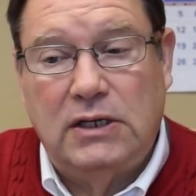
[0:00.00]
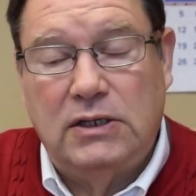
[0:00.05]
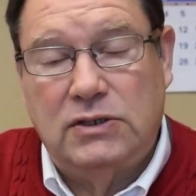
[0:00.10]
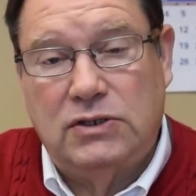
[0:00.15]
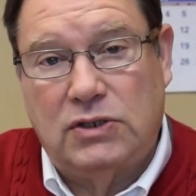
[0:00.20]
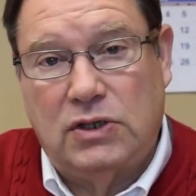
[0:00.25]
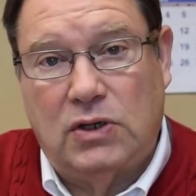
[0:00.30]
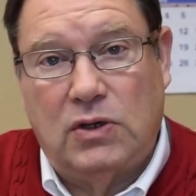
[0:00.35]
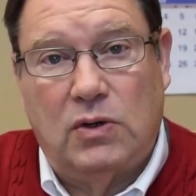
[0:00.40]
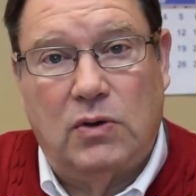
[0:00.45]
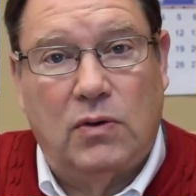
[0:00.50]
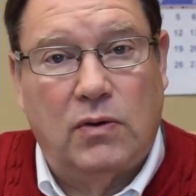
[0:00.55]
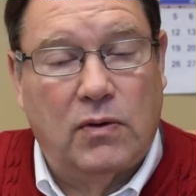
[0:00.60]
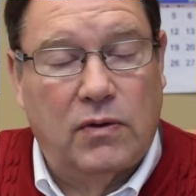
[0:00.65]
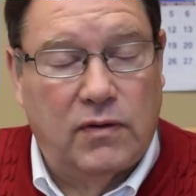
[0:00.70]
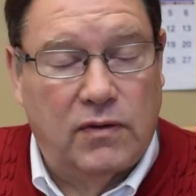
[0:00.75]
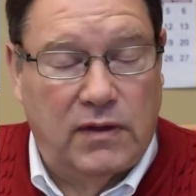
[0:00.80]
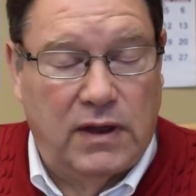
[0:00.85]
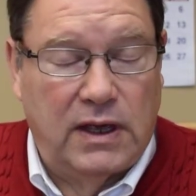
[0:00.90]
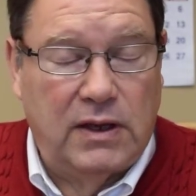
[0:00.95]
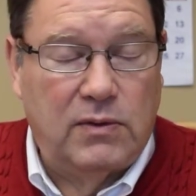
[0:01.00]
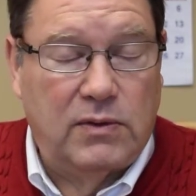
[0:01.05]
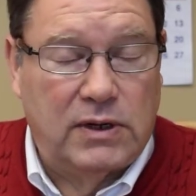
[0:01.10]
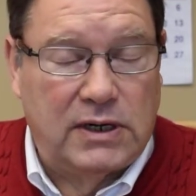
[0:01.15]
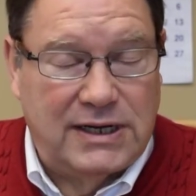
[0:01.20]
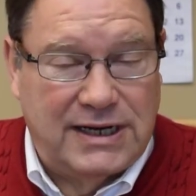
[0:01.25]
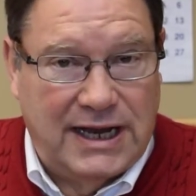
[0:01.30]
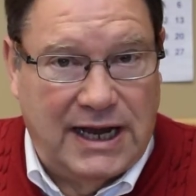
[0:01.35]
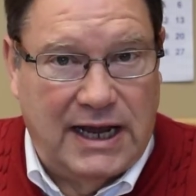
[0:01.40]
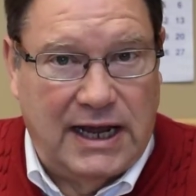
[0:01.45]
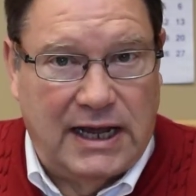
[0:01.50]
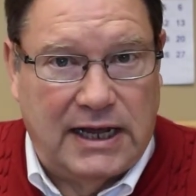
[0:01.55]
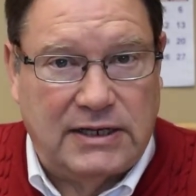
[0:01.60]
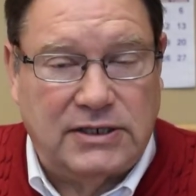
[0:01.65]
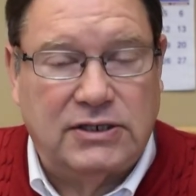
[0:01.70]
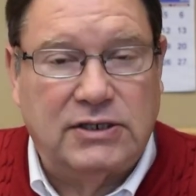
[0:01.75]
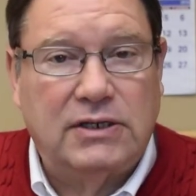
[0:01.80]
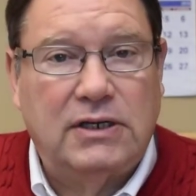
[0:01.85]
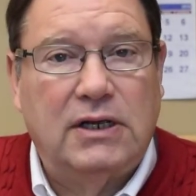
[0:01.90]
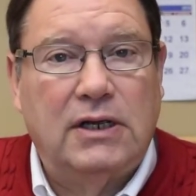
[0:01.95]
So they would
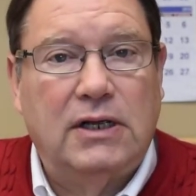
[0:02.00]
attach